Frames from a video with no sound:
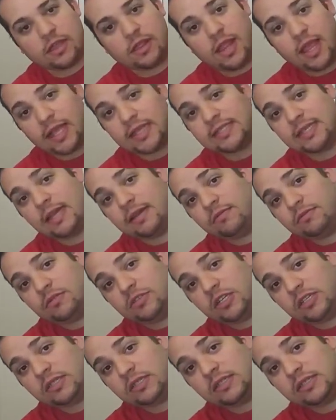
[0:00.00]
like I said,
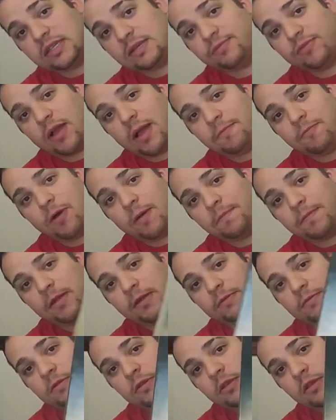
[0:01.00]
Justice League prop
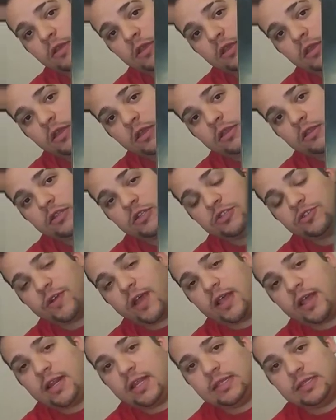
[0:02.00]
weapon,
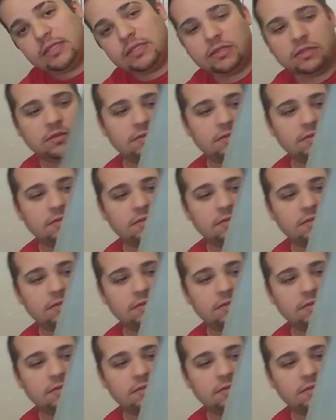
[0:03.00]
Trident.